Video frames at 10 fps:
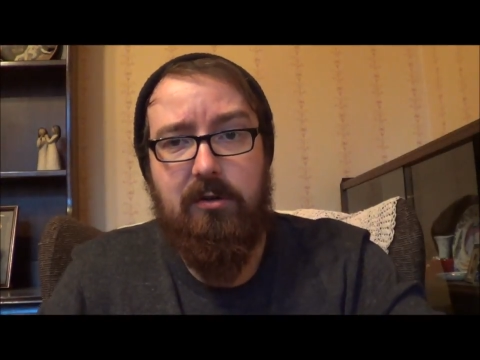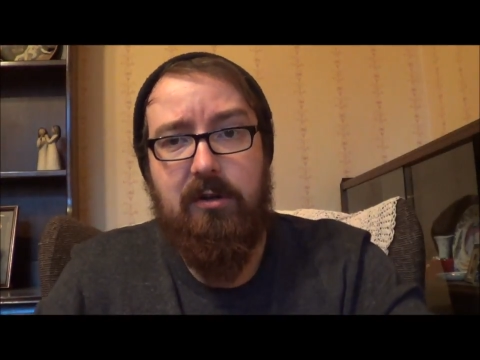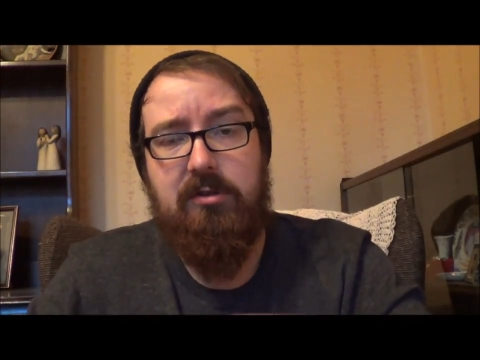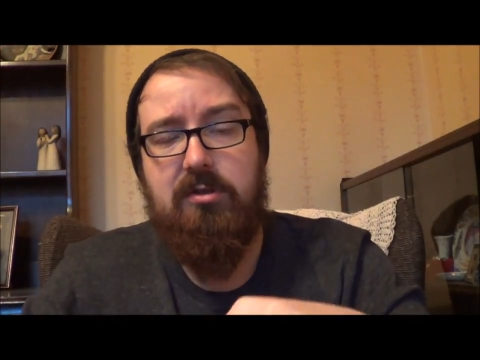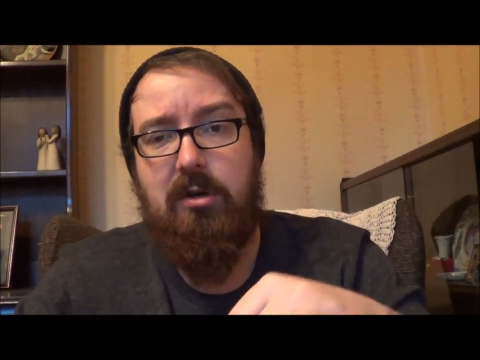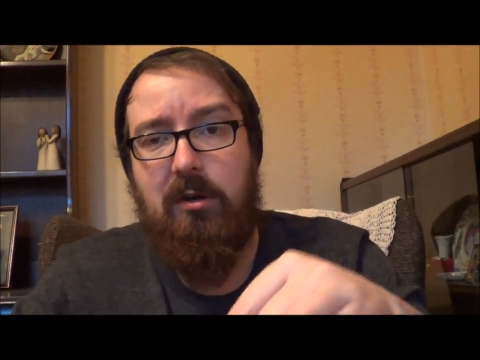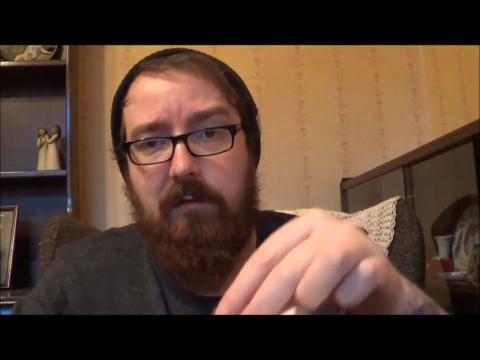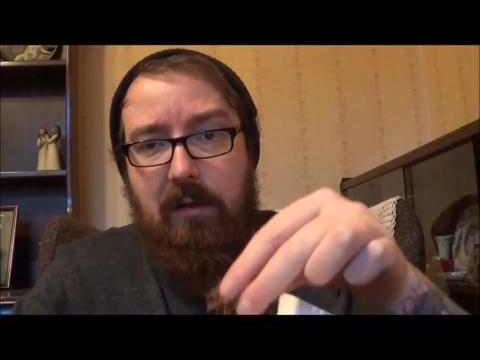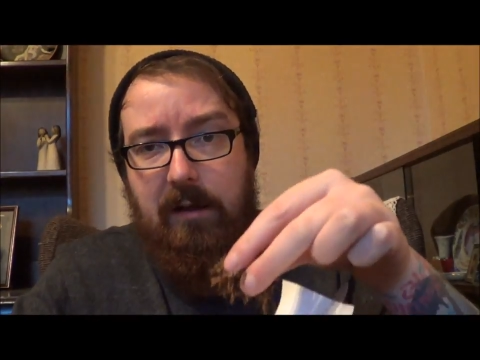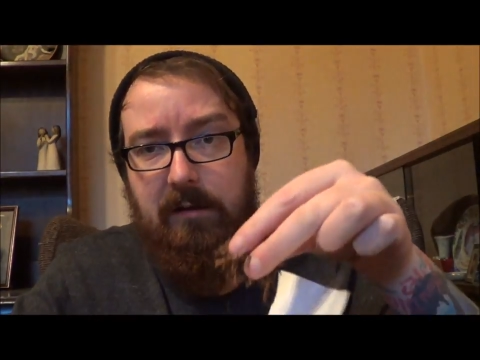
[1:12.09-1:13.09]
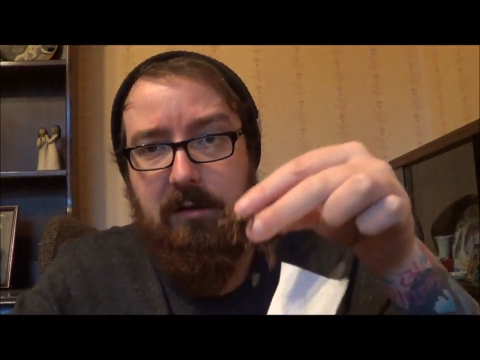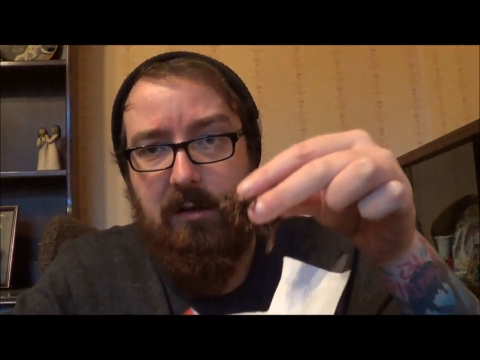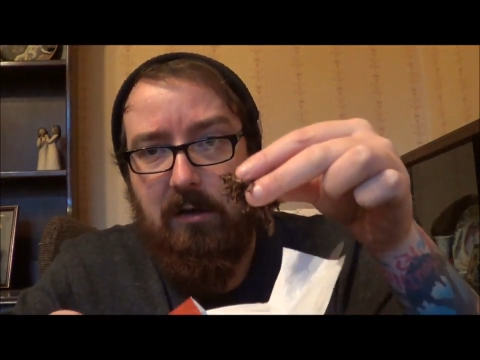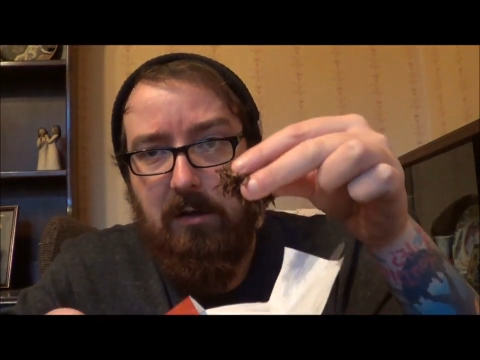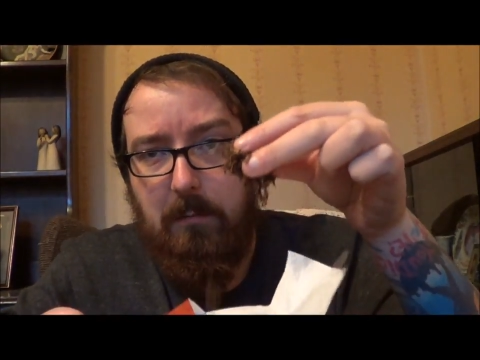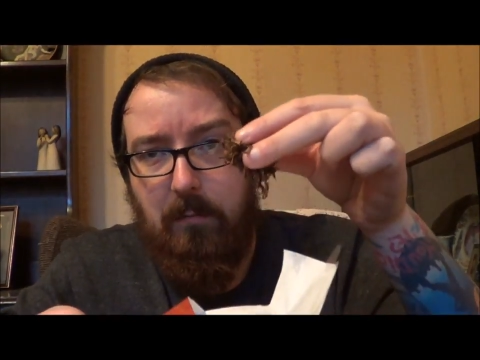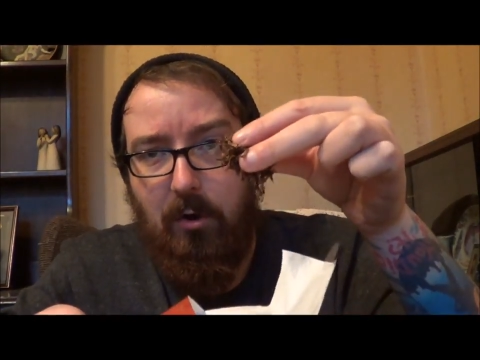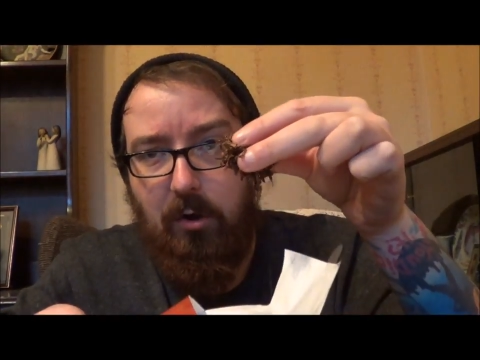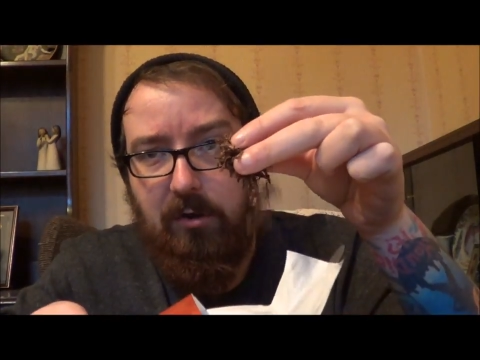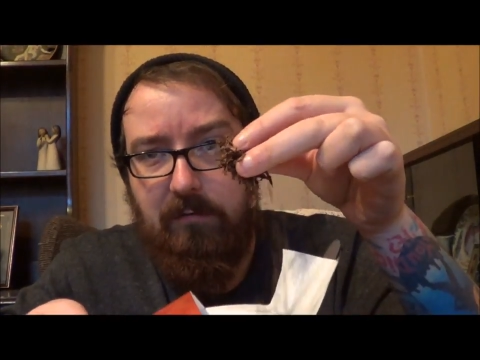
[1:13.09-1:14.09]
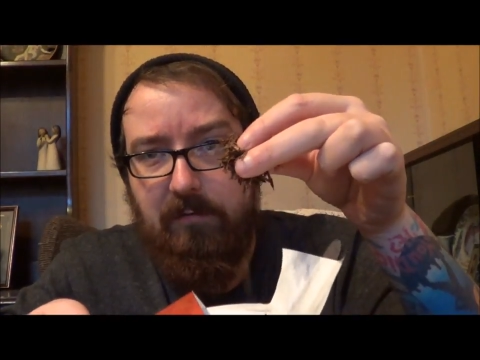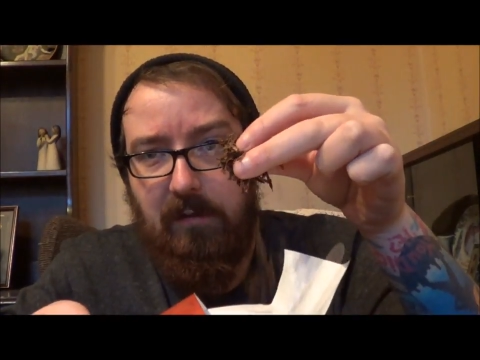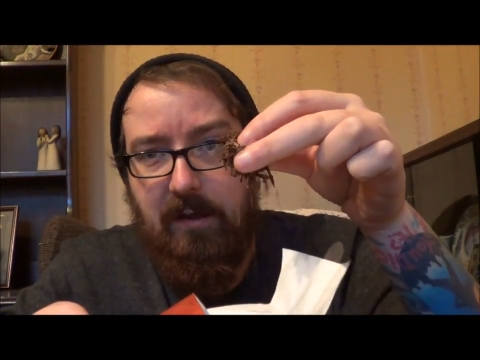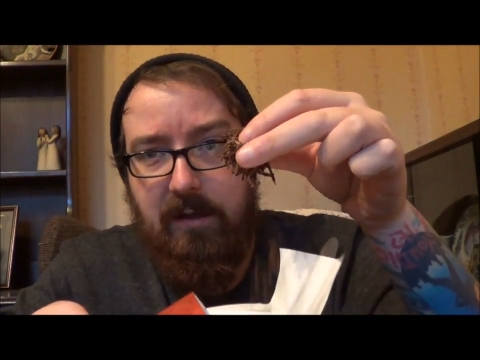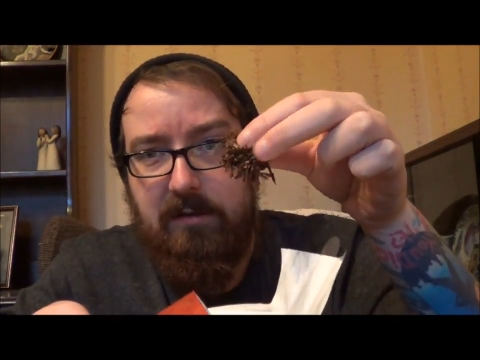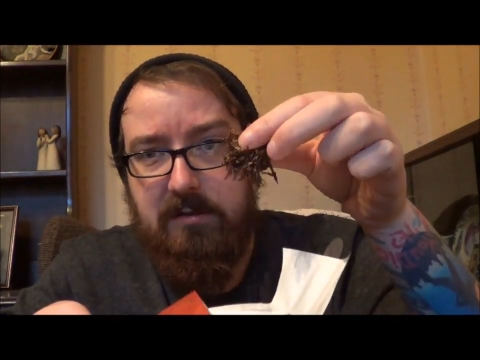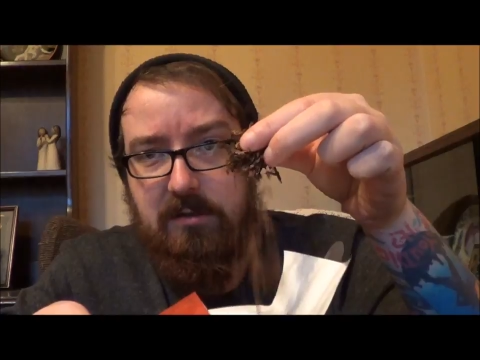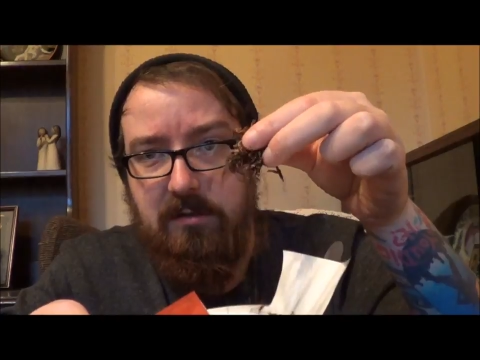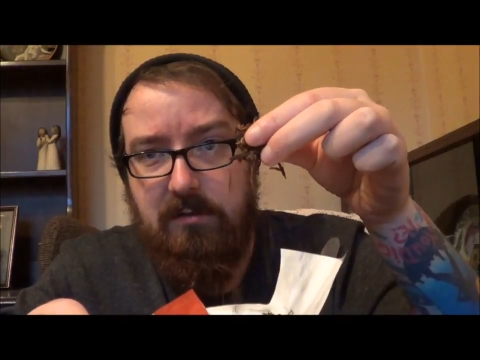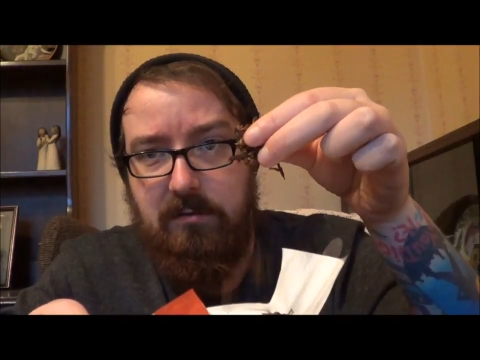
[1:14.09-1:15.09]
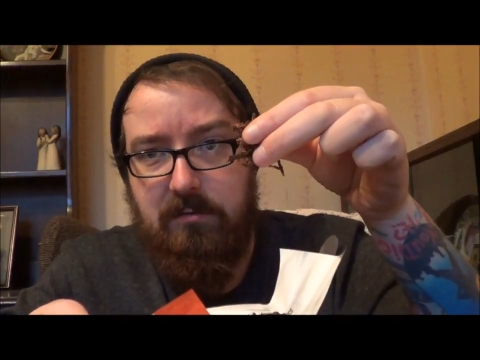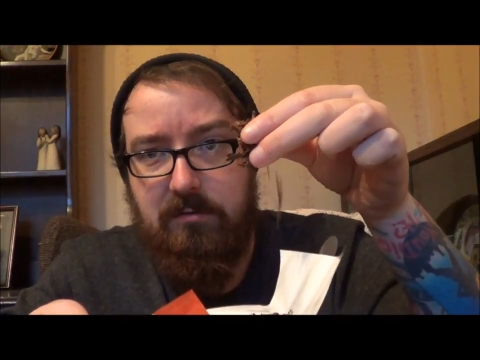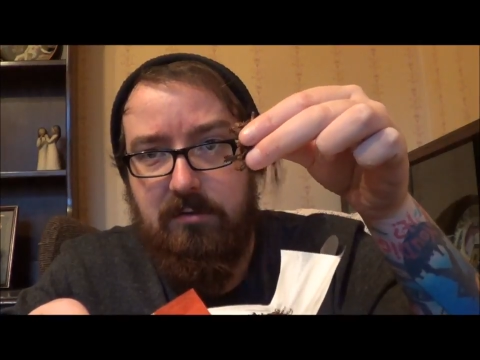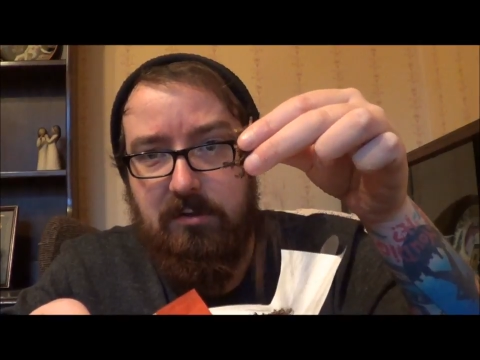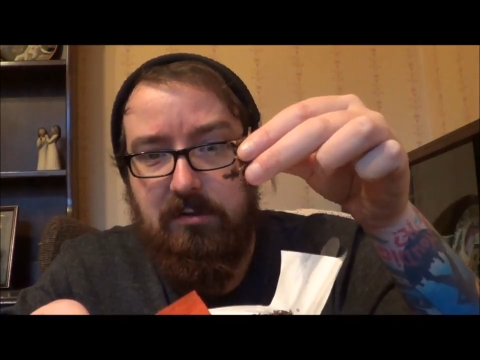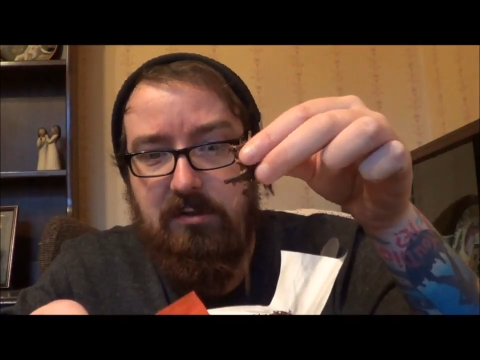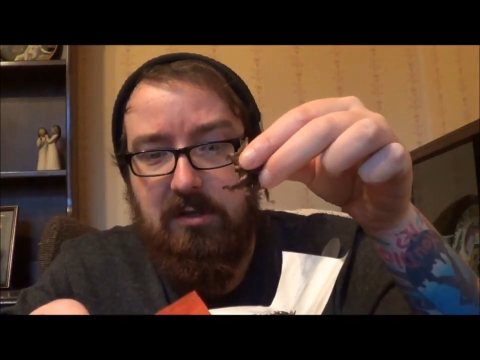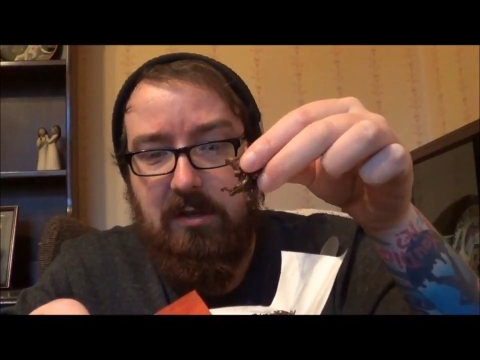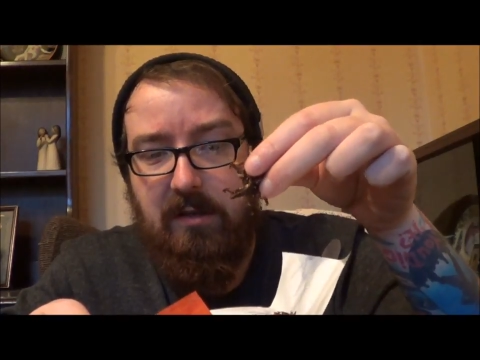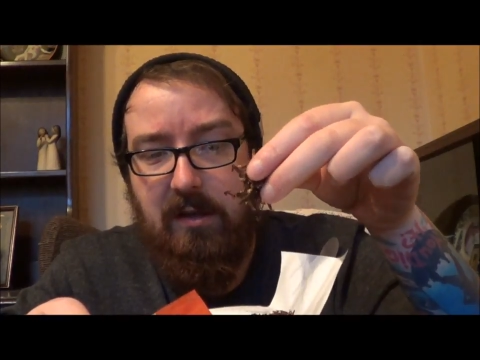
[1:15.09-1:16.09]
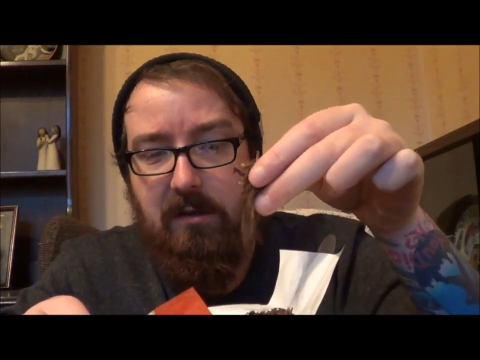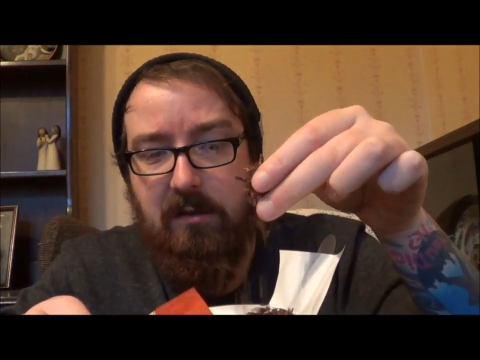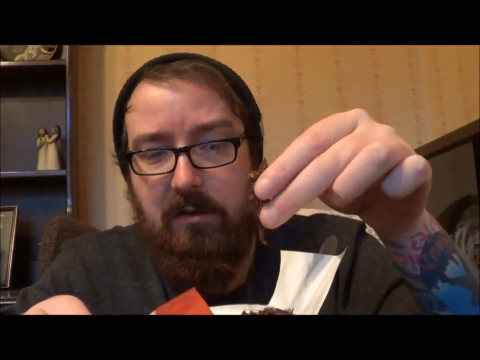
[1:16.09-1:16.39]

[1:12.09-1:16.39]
It's sort of like broken flakes, as you can see there.